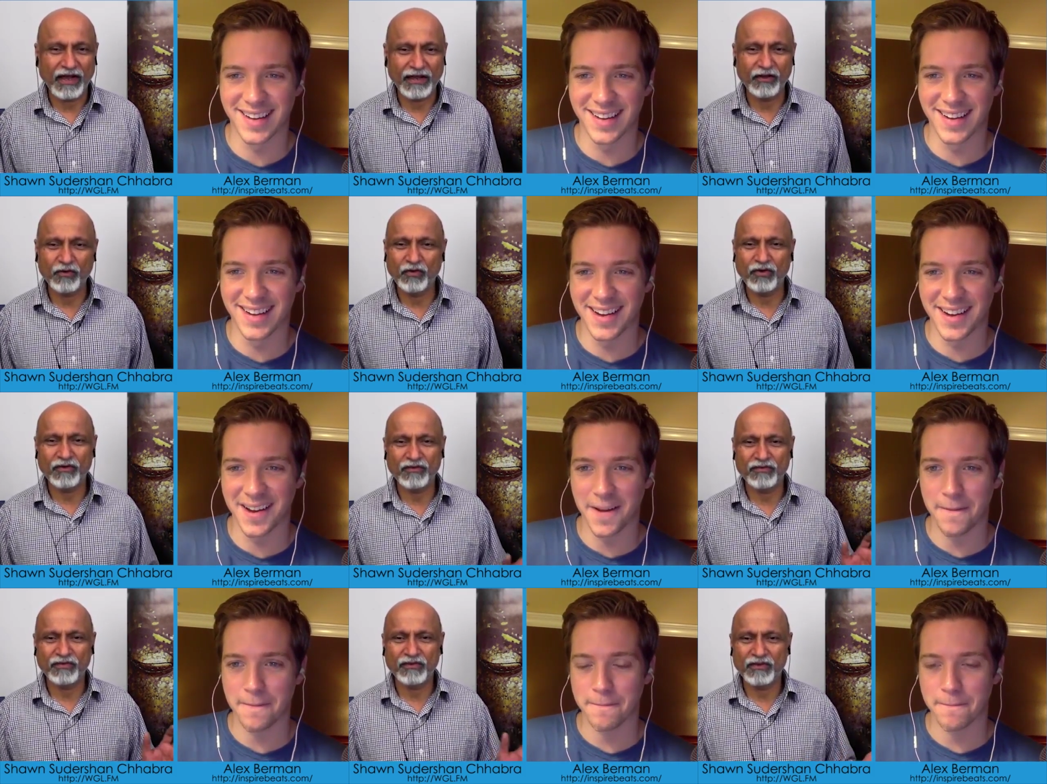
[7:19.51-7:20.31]
Speaker 1: I
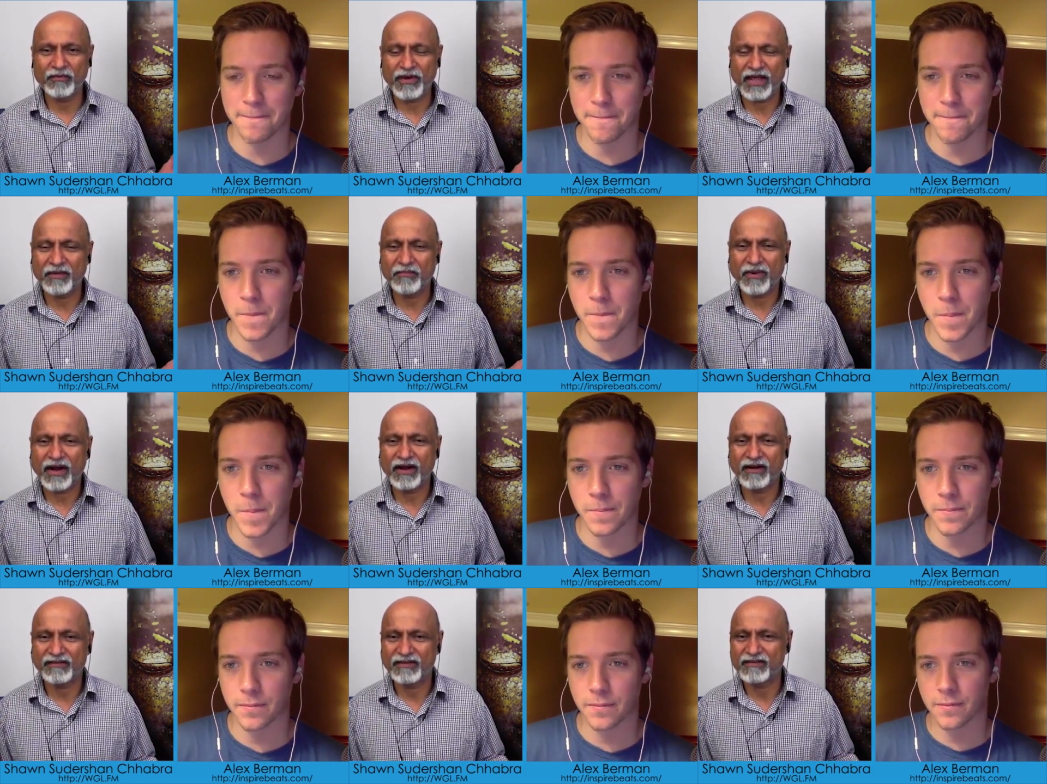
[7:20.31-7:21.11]
don't supply
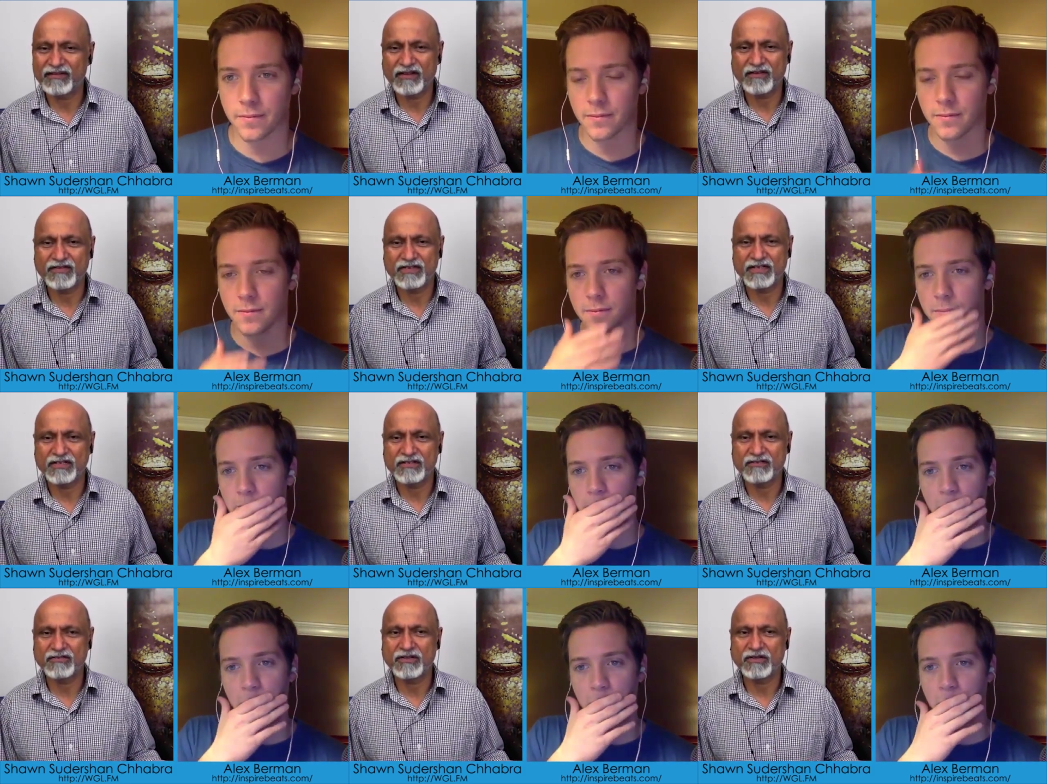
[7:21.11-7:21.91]
parts and
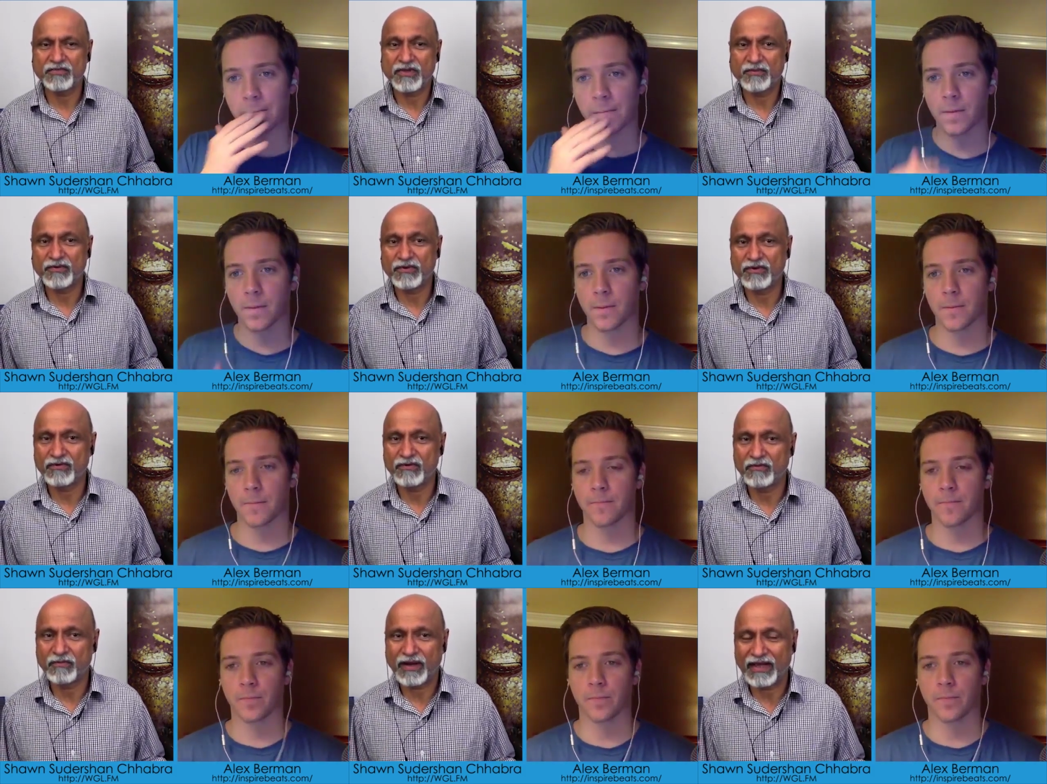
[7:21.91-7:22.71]
services to the people
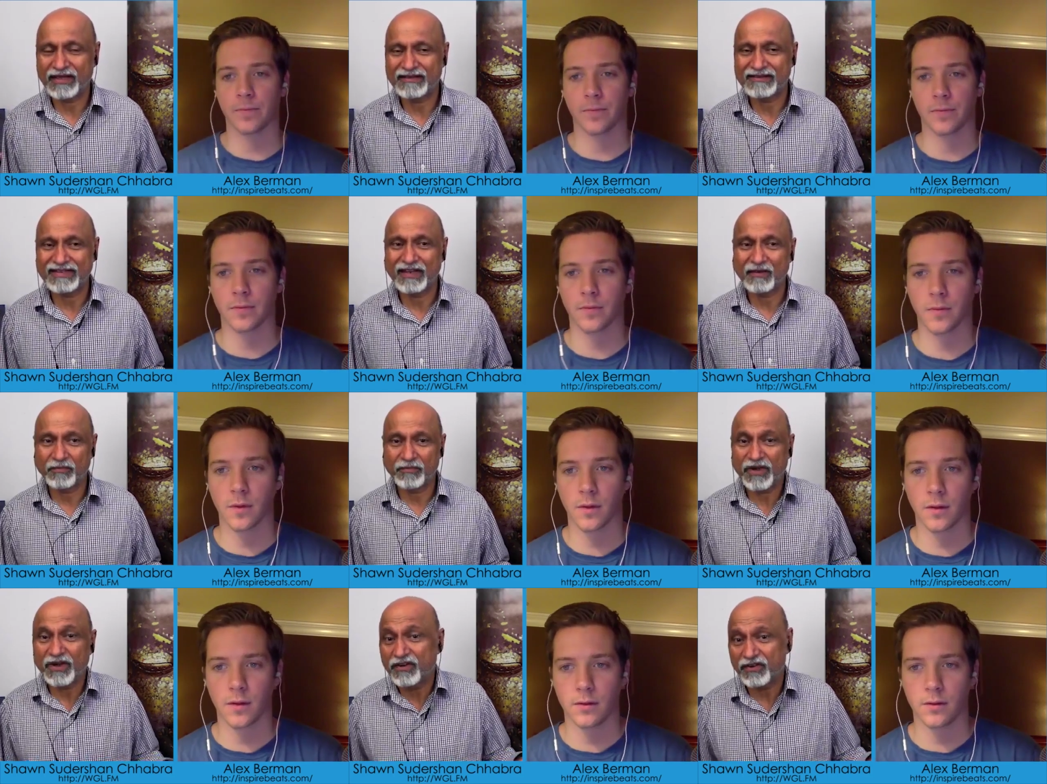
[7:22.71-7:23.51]
who buy and
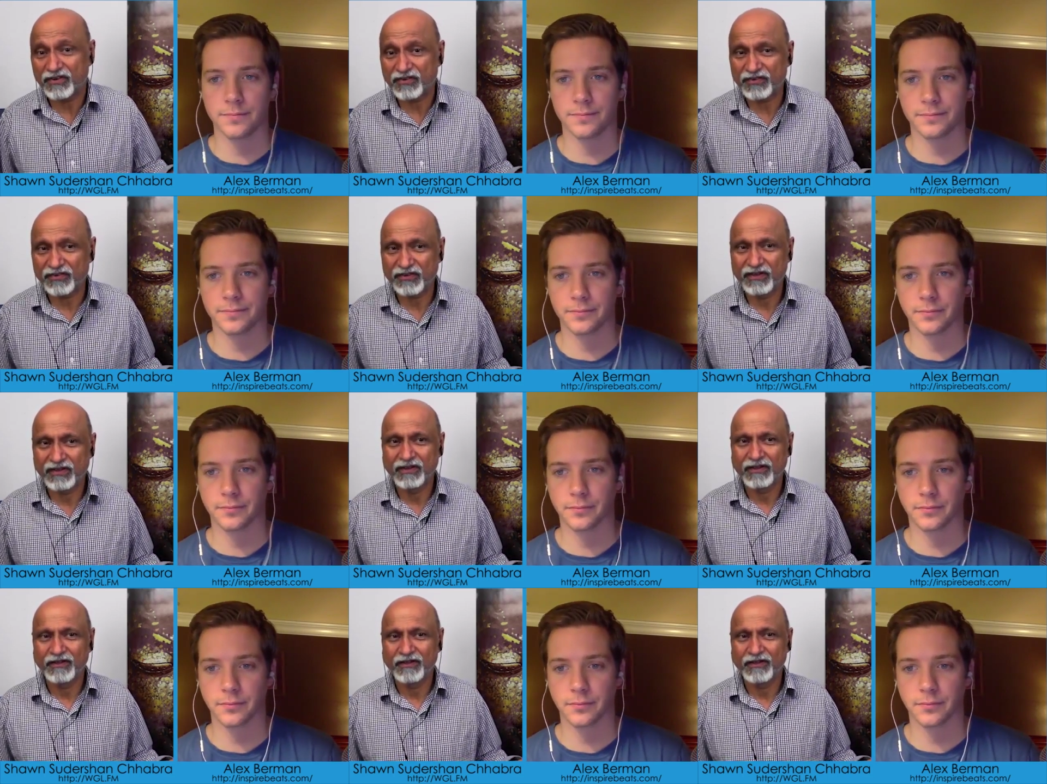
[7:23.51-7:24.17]
sell printers.